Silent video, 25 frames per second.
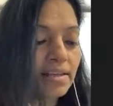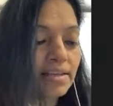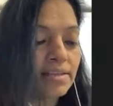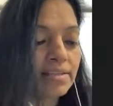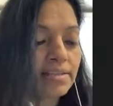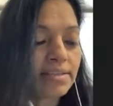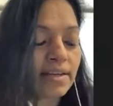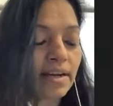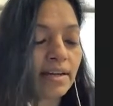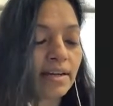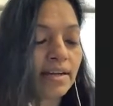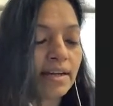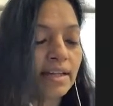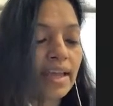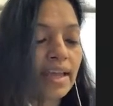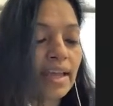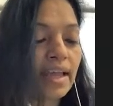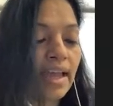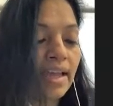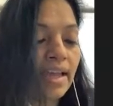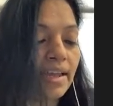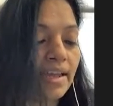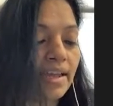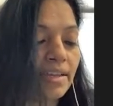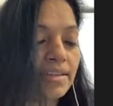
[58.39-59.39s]
Sardi,
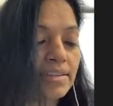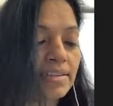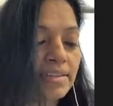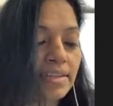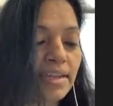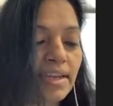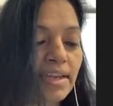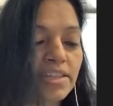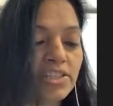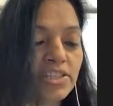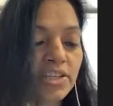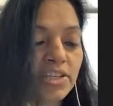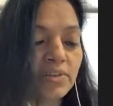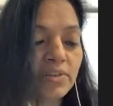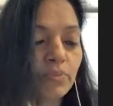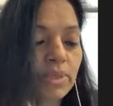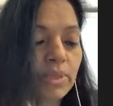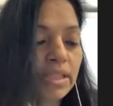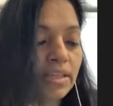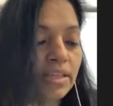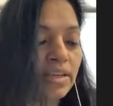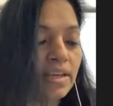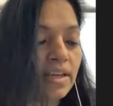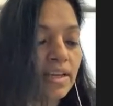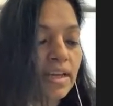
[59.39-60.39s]
and de-aging
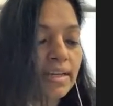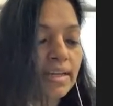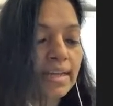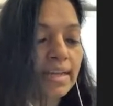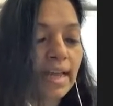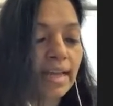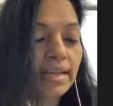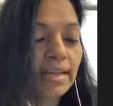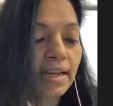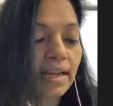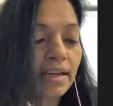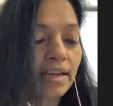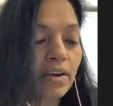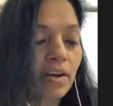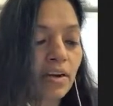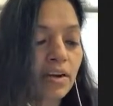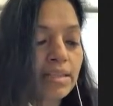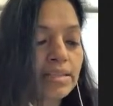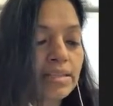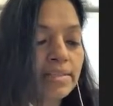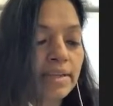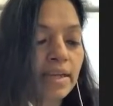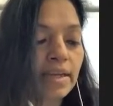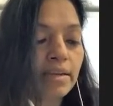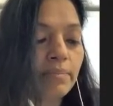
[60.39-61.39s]
with Daniel
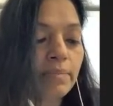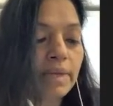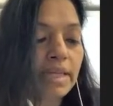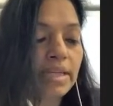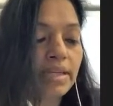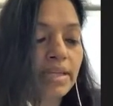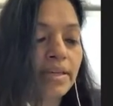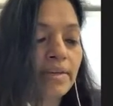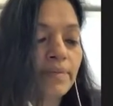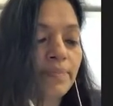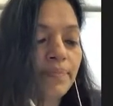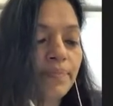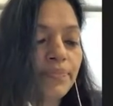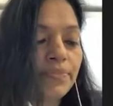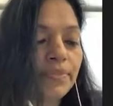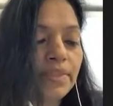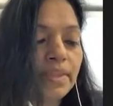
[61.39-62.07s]
Collins, and many